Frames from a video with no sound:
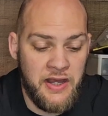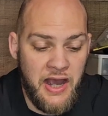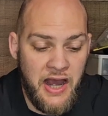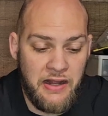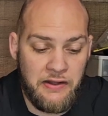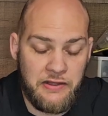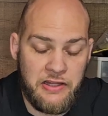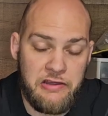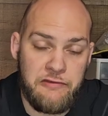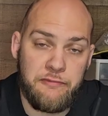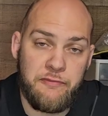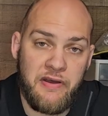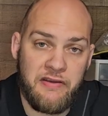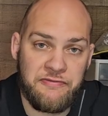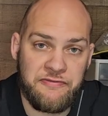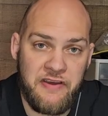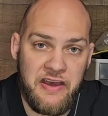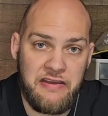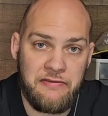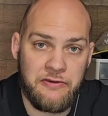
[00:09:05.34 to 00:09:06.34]
I leave my
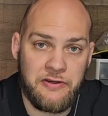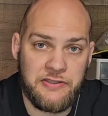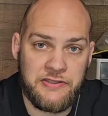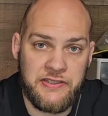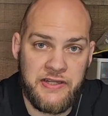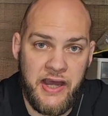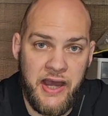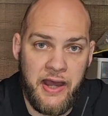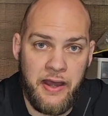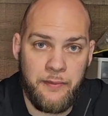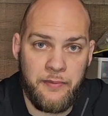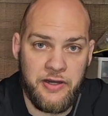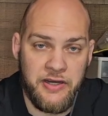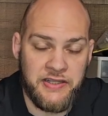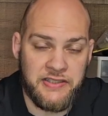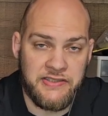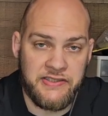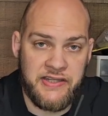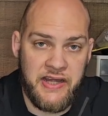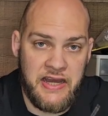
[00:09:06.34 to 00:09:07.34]
favorites tab and
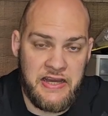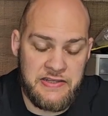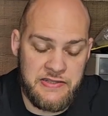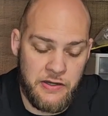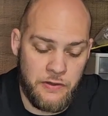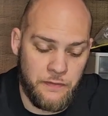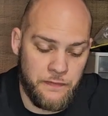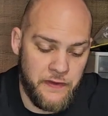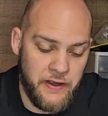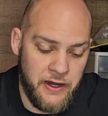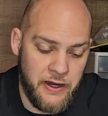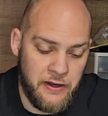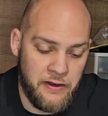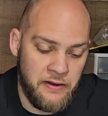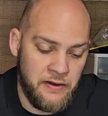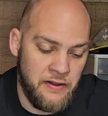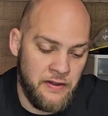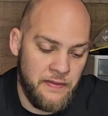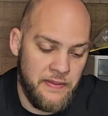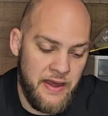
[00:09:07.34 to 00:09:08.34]
it stays on there.
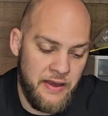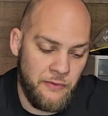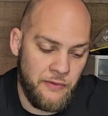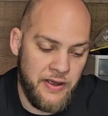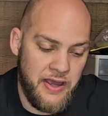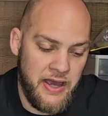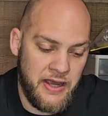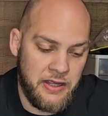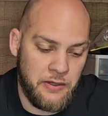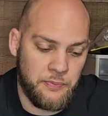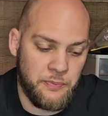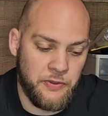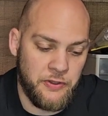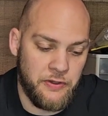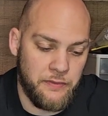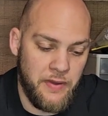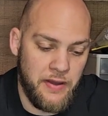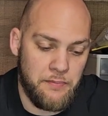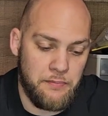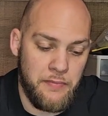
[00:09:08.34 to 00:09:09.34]
That way I can
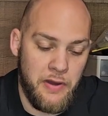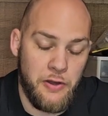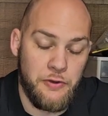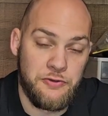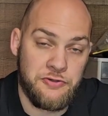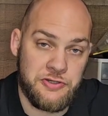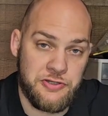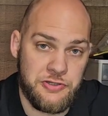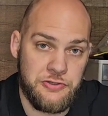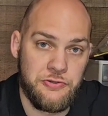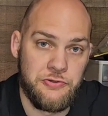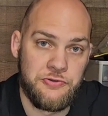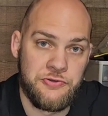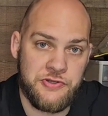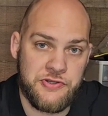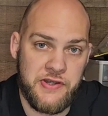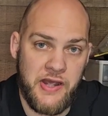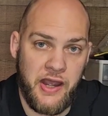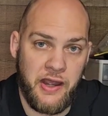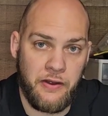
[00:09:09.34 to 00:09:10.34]
put my most used
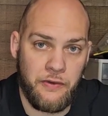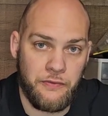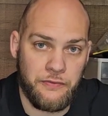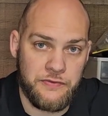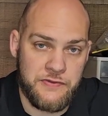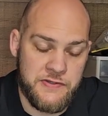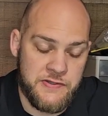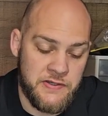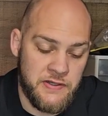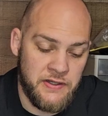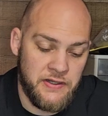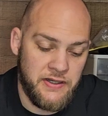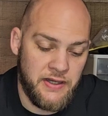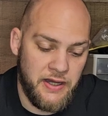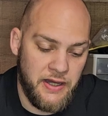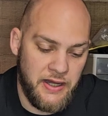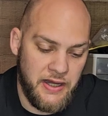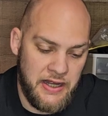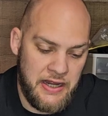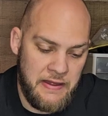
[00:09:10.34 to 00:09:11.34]
sounds
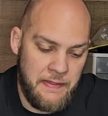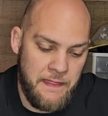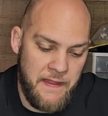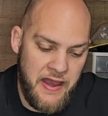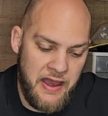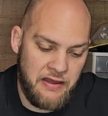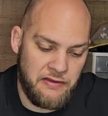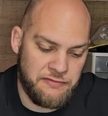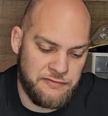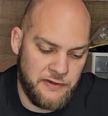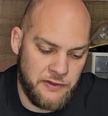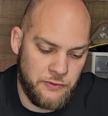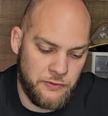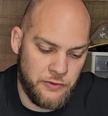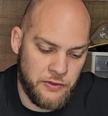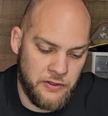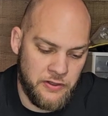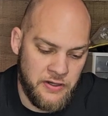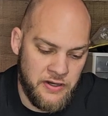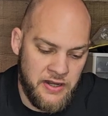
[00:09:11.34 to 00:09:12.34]
in that
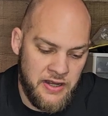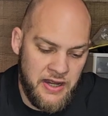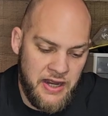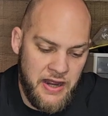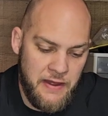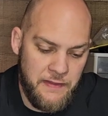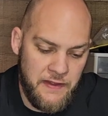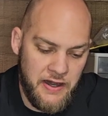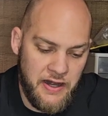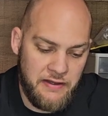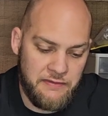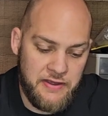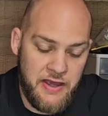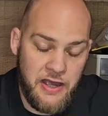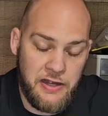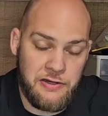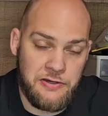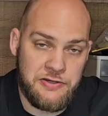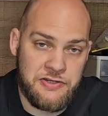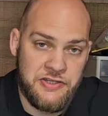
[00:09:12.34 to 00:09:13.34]
folder. And then I've
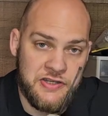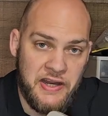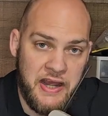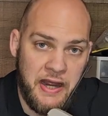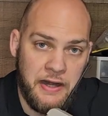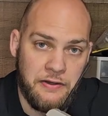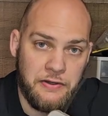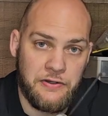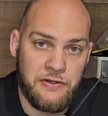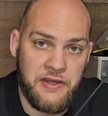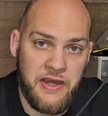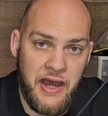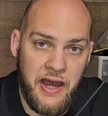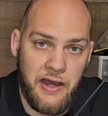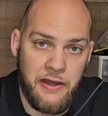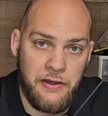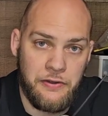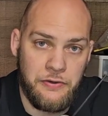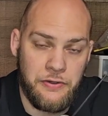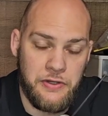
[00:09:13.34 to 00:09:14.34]
got your standard
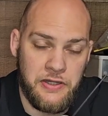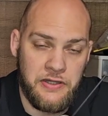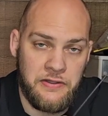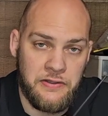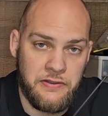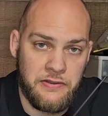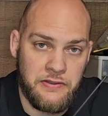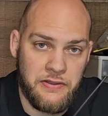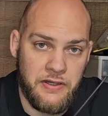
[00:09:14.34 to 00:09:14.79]
coyote